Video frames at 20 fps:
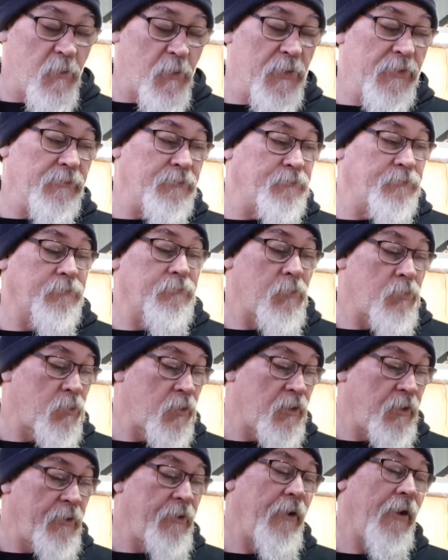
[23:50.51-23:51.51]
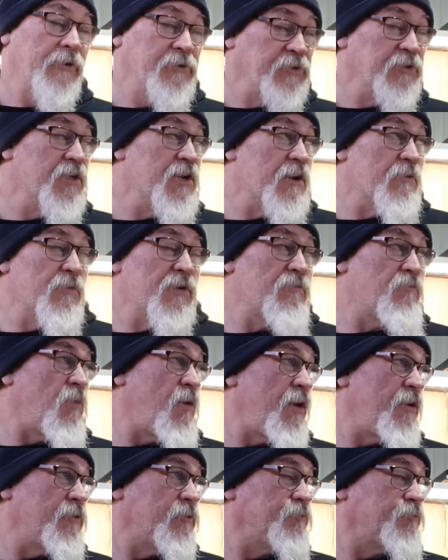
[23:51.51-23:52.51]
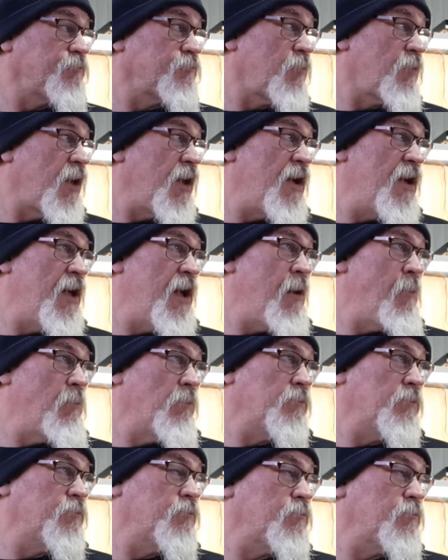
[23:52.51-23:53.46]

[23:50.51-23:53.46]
but you know what I mean?